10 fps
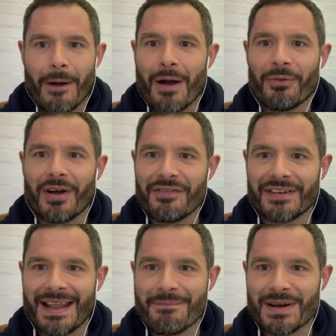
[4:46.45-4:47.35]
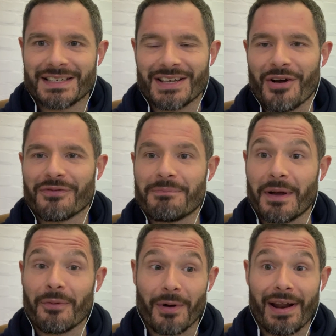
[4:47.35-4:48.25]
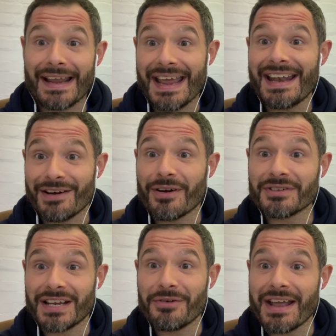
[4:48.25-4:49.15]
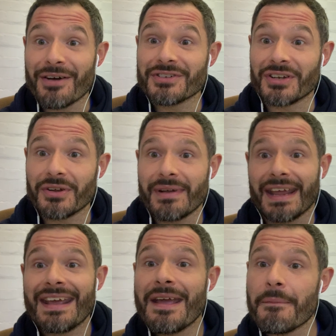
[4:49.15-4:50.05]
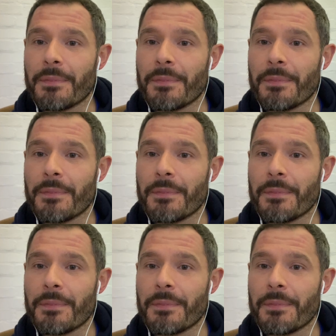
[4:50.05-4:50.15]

I'm not even there myself, but when I get there, I'll tell you how to do it.